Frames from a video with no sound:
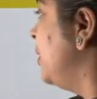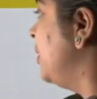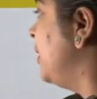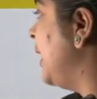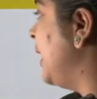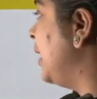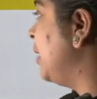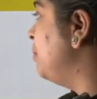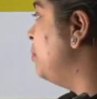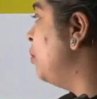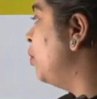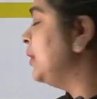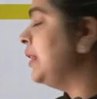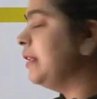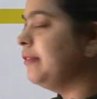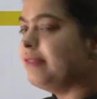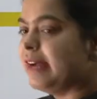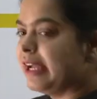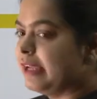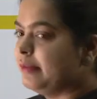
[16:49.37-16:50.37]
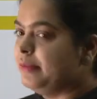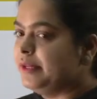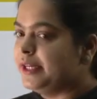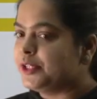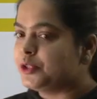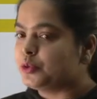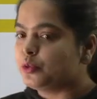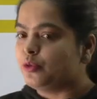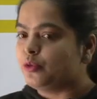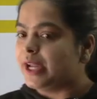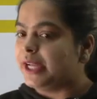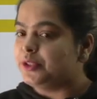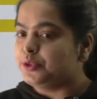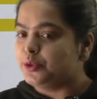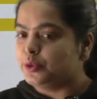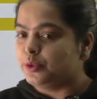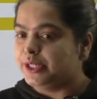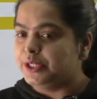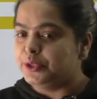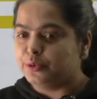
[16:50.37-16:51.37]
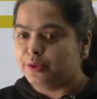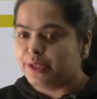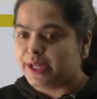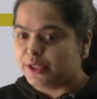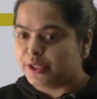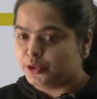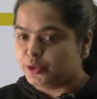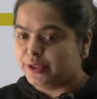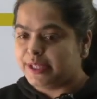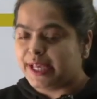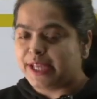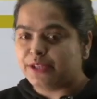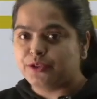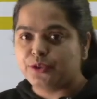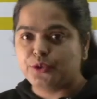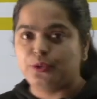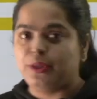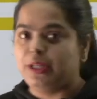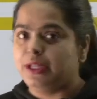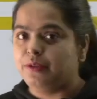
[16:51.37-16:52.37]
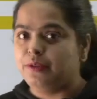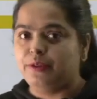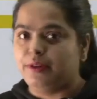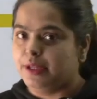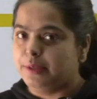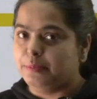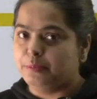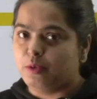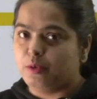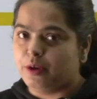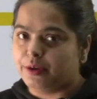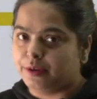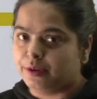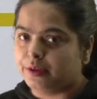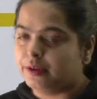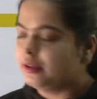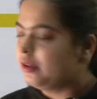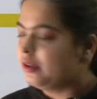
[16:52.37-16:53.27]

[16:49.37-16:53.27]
take more than 5 minutes to write your introduction. That's just really very important.